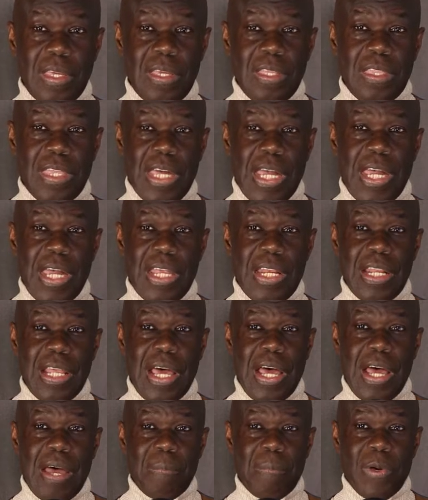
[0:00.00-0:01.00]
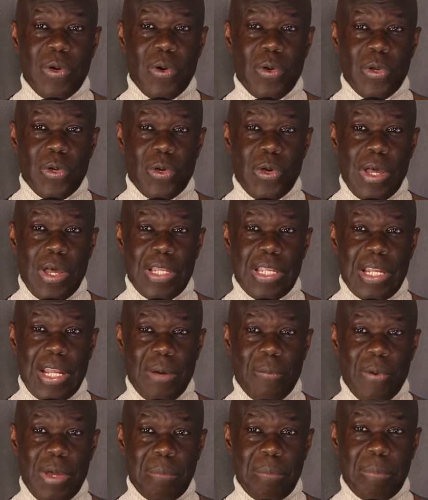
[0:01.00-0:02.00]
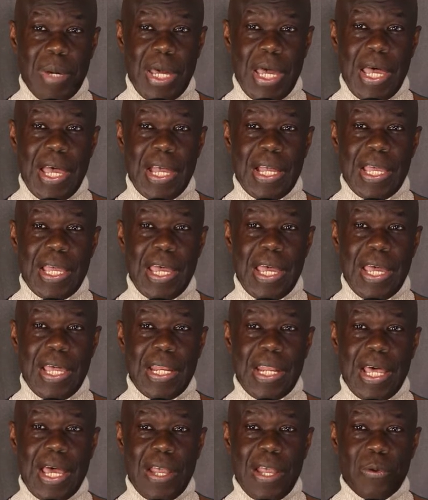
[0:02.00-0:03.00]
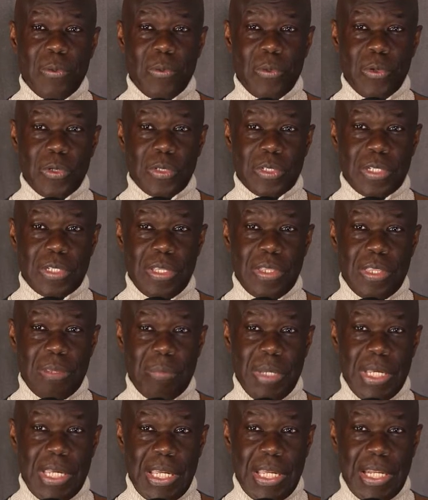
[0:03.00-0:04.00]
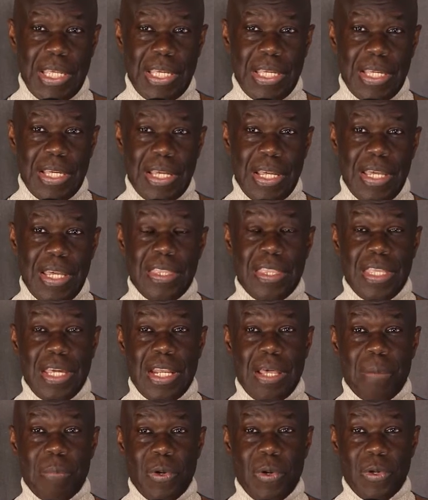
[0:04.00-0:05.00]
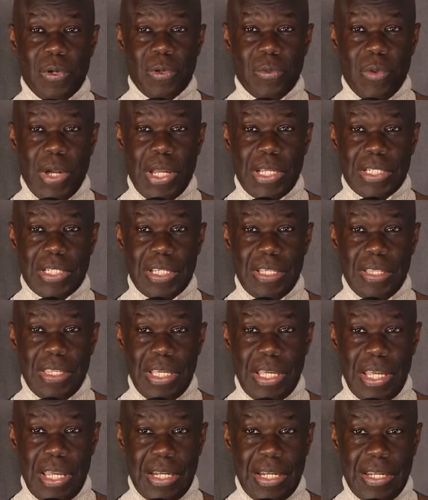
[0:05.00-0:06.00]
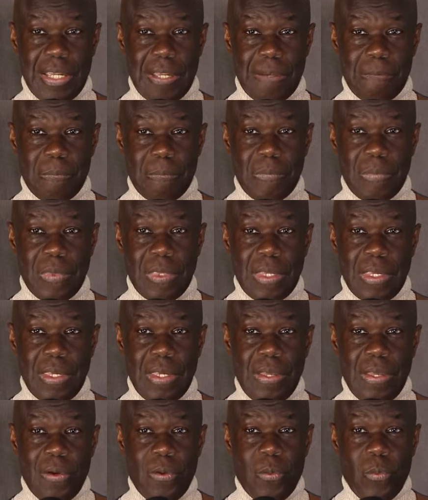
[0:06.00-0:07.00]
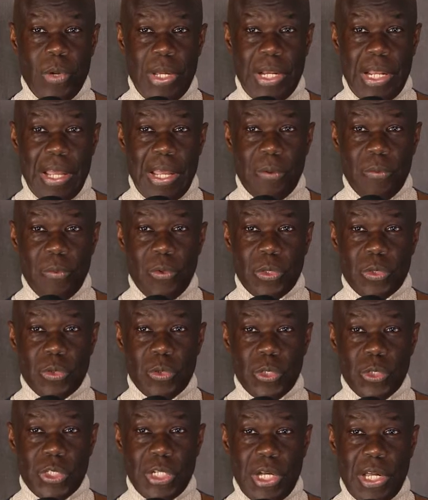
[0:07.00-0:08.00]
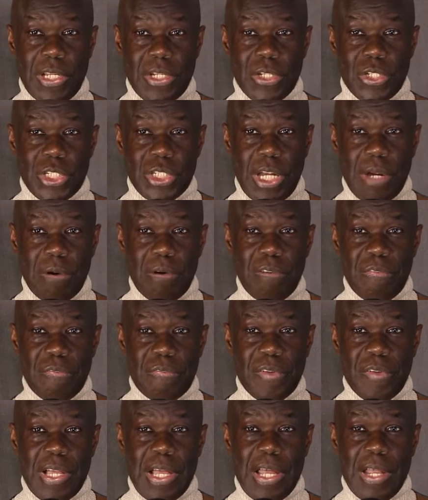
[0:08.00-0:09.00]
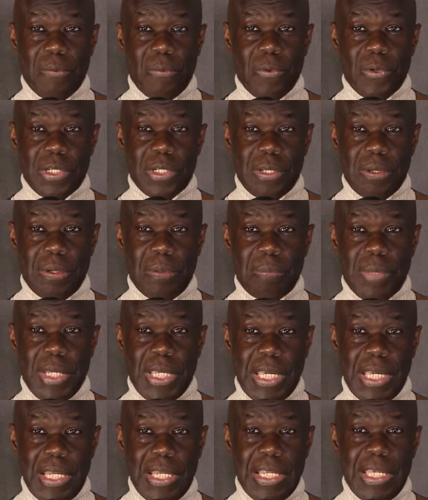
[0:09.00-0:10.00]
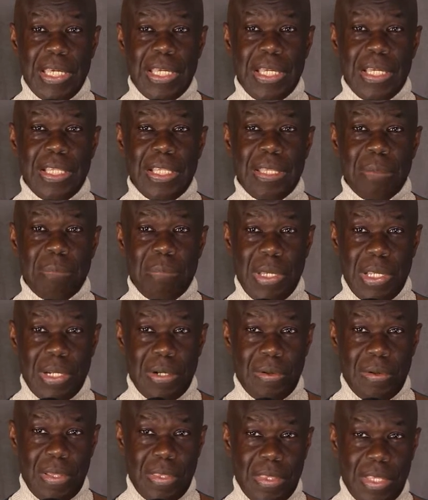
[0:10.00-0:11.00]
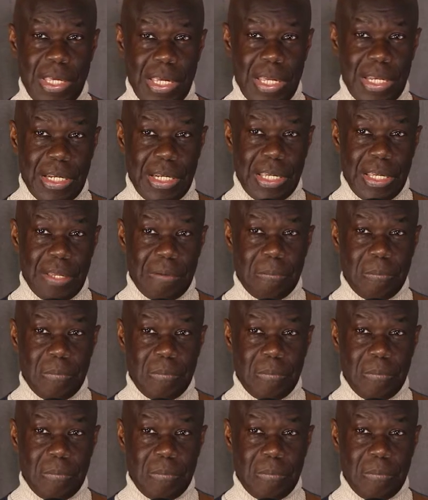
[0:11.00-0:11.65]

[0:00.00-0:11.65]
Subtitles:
Then I went back and I wrote the beginning, and then I'm going to write the ending. When I wrote Who Shot the Sheriff, I wrote the beginning, the middle, and the ending.